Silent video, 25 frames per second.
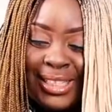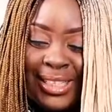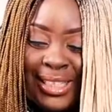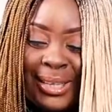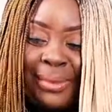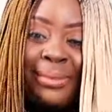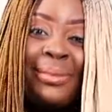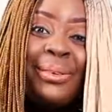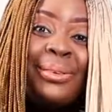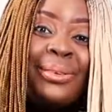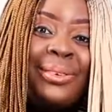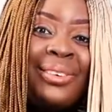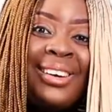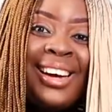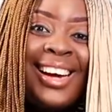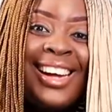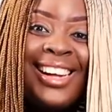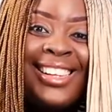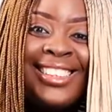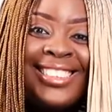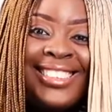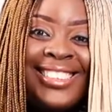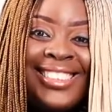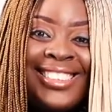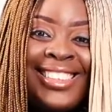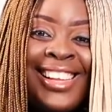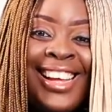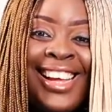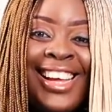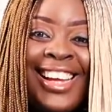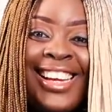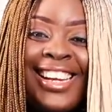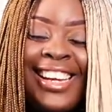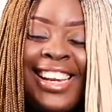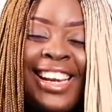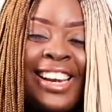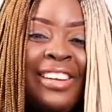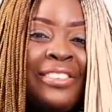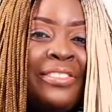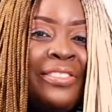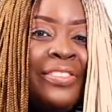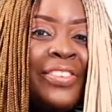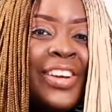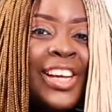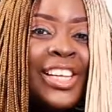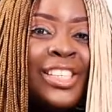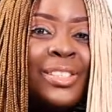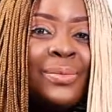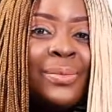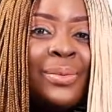except Google Ads. They love
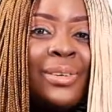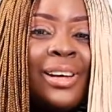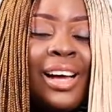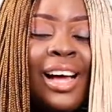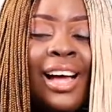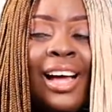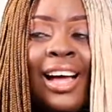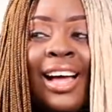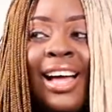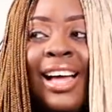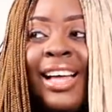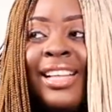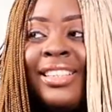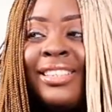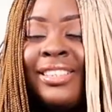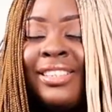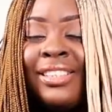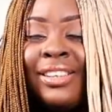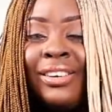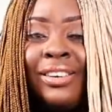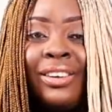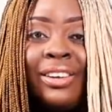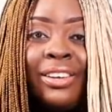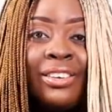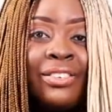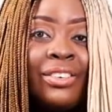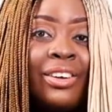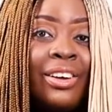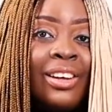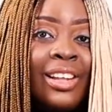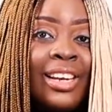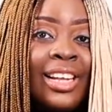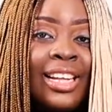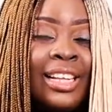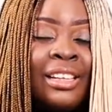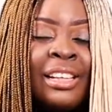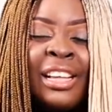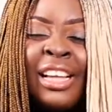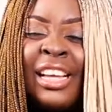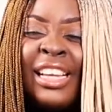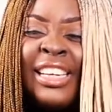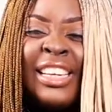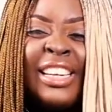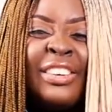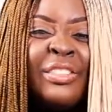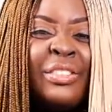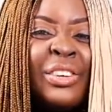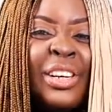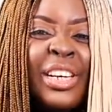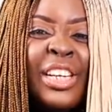Facebook ads, they all love other.
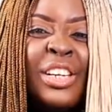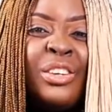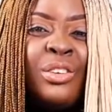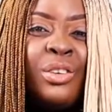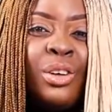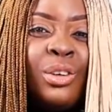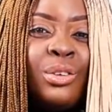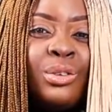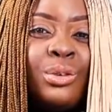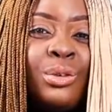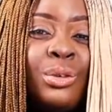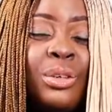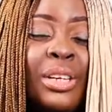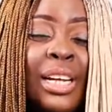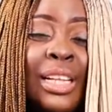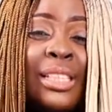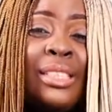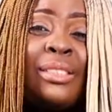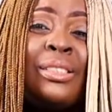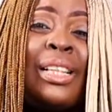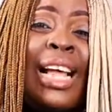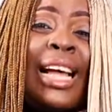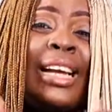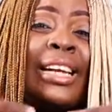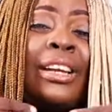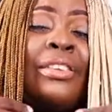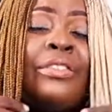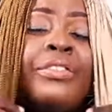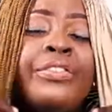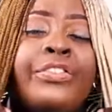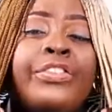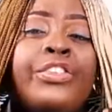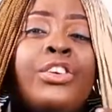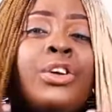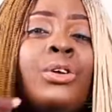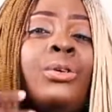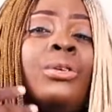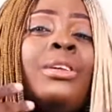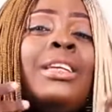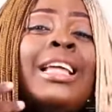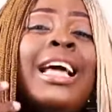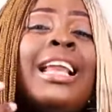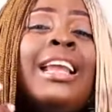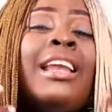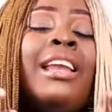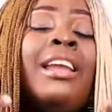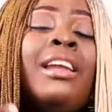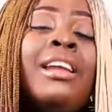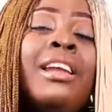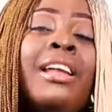They really don't do that. And the few
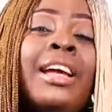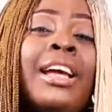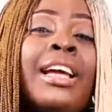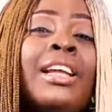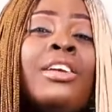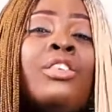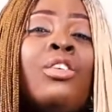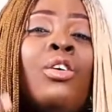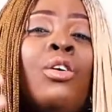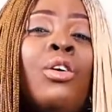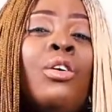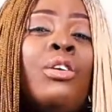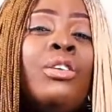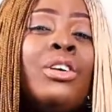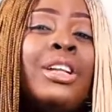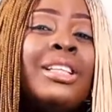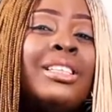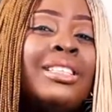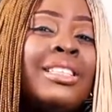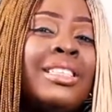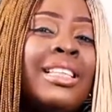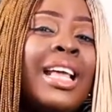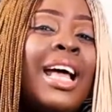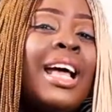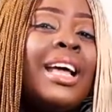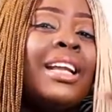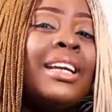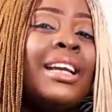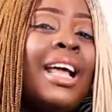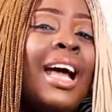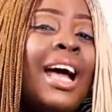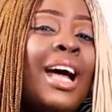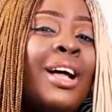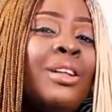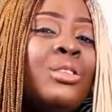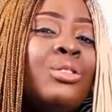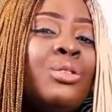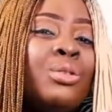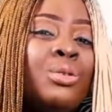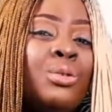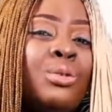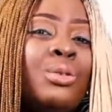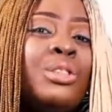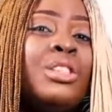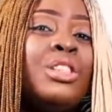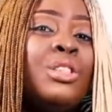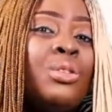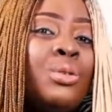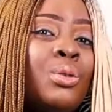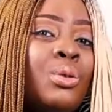that learn or understand how to
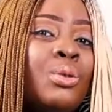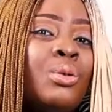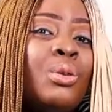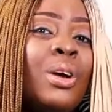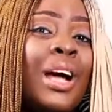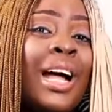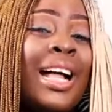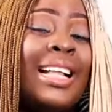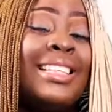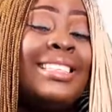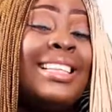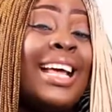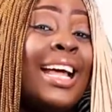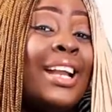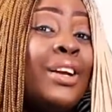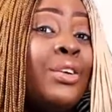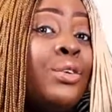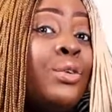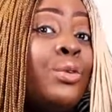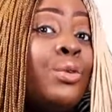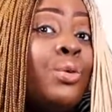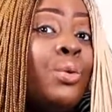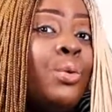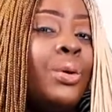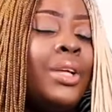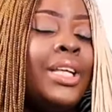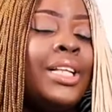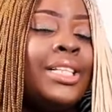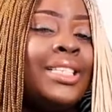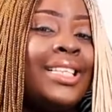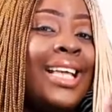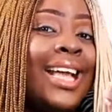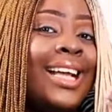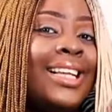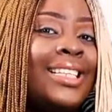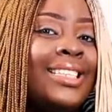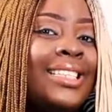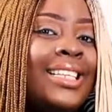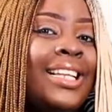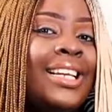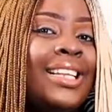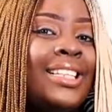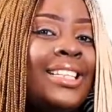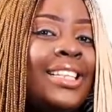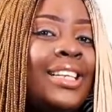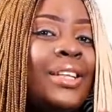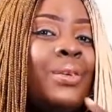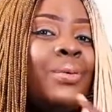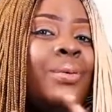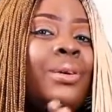do this Google Ads and do it
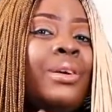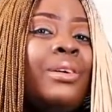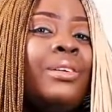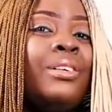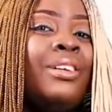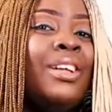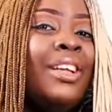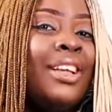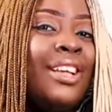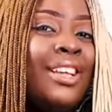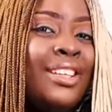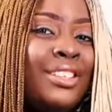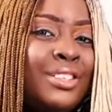excellently well,